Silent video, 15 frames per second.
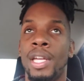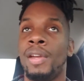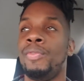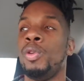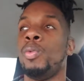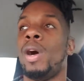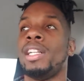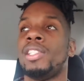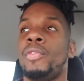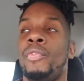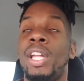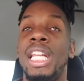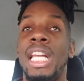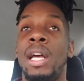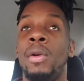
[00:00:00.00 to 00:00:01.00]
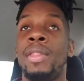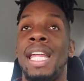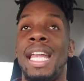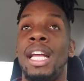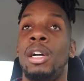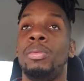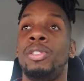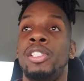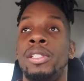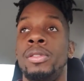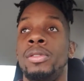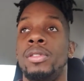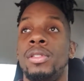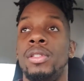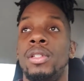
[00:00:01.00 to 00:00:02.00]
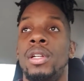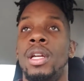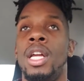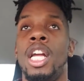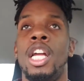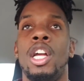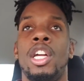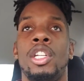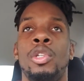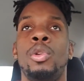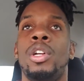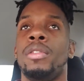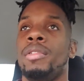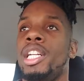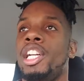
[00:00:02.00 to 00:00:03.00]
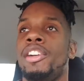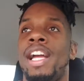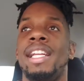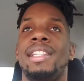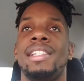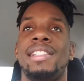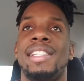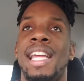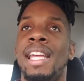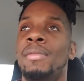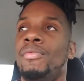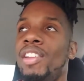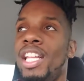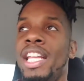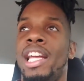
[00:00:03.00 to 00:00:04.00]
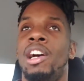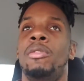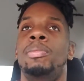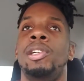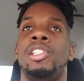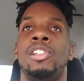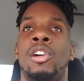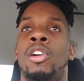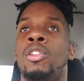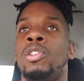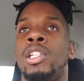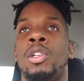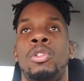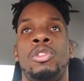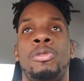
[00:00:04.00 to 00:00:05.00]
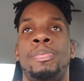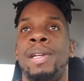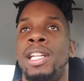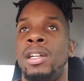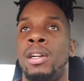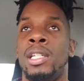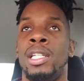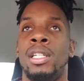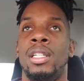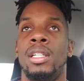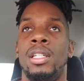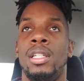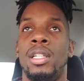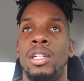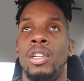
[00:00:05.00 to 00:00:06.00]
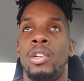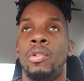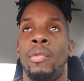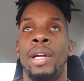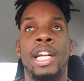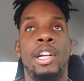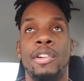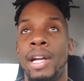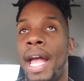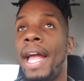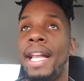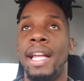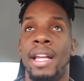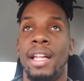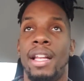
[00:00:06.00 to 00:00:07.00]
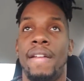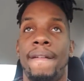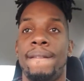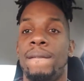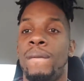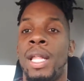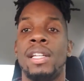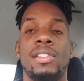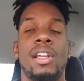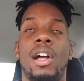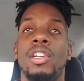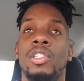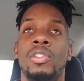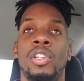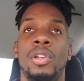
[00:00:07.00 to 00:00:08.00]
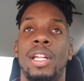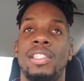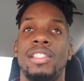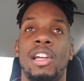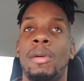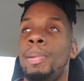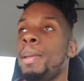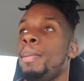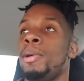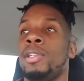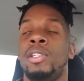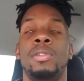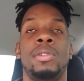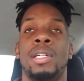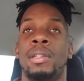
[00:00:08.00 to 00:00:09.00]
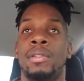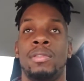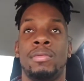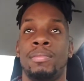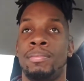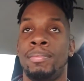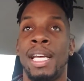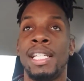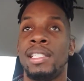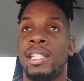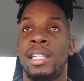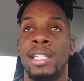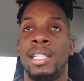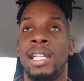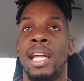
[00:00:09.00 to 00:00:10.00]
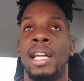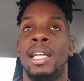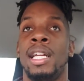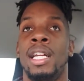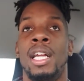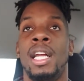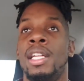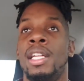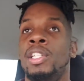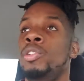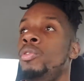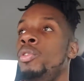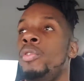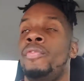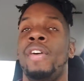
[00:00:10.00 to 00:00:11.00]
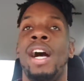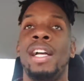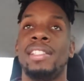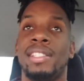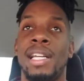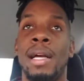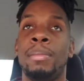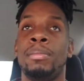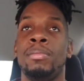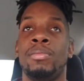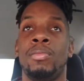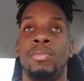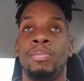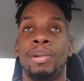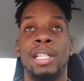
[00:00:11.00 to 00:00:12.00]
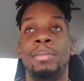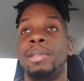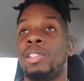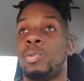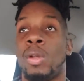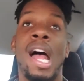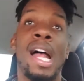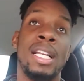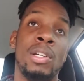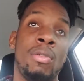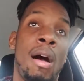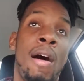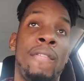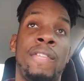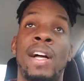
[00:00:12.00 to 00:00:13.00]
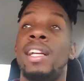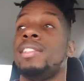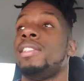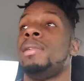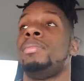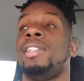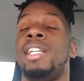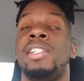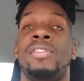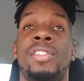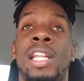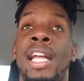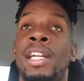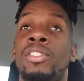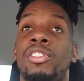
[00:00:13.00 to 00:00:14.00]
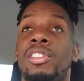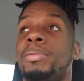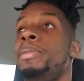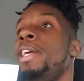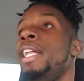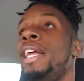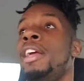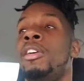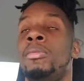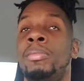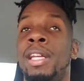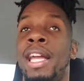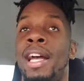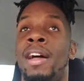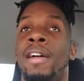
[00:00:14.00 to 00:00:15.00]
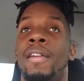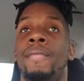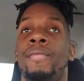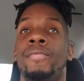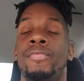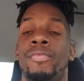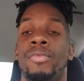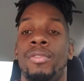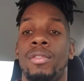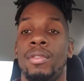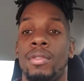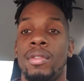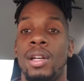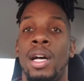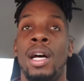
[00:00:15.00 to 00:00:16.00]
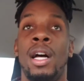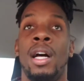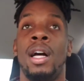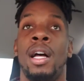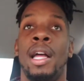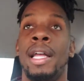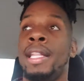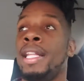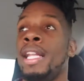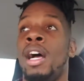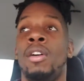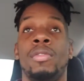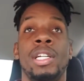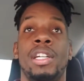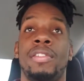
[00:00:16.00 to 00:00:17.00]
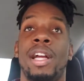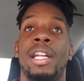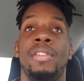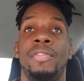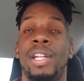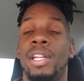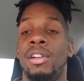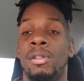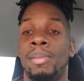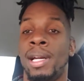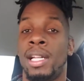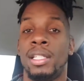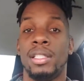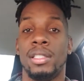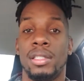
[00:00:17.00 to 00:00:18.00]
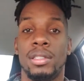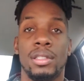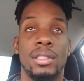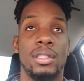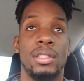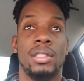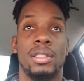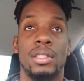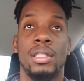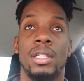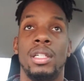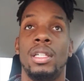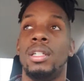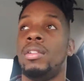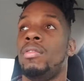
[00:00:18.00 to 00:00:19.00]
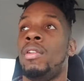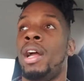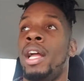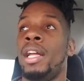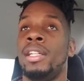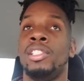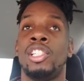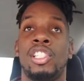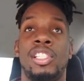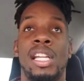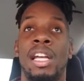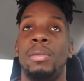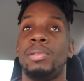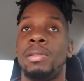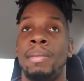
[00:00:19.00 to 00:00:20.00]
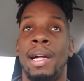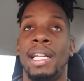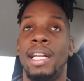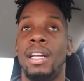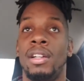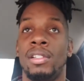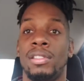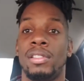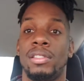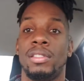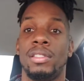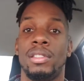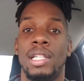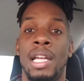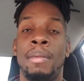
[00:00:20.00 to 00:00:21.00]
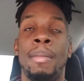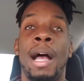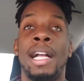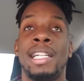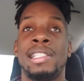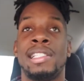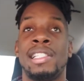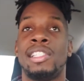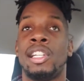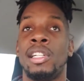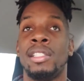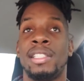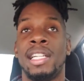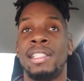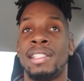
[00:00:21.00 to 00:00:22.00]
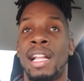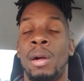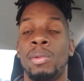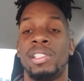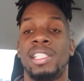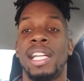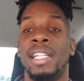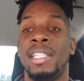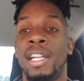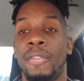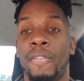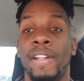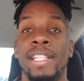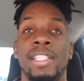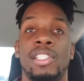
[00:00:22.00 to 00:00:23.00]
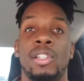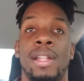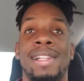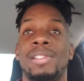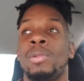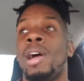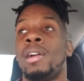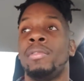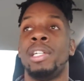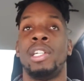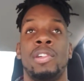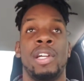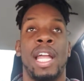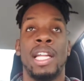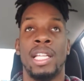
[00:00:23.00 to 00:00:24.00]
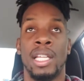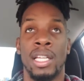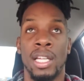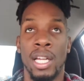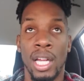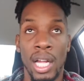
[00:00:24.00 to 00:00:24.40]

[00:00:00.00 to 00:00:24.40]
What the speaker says: if you watch a video that helped you, you can recreate the same video, put your own little spin on it, recreate it. That's all you do. That's all people are doing, basically. Like, you find something, pretty much what I do. I'll find something that interests me and it helped me out, and then I'll recreate a video about it, right? Just to help somebody else. Because there's certain things that I would say differently, so that's why I recreate it.